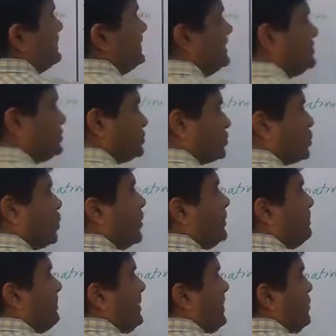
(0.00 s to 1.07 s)
This
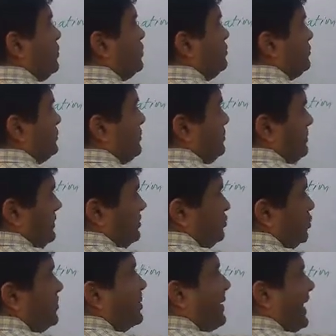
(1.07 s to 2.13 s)
could be
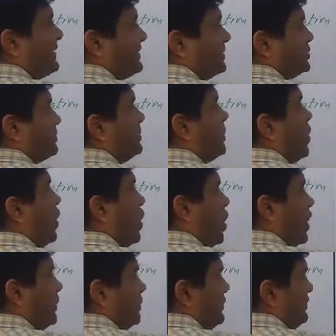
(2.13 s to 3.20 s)
bisexual
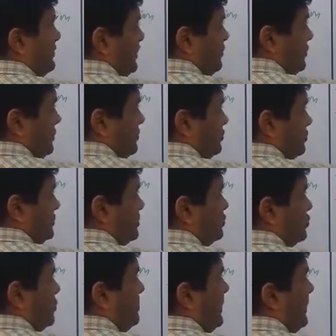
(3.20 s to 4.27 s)
or unisexual. So this
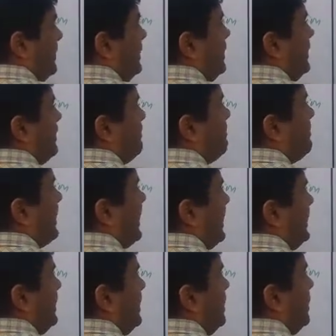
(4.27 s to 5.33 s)
could be
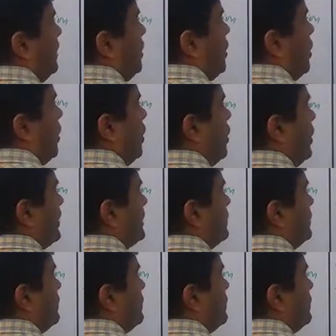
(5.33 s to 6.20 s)
bi or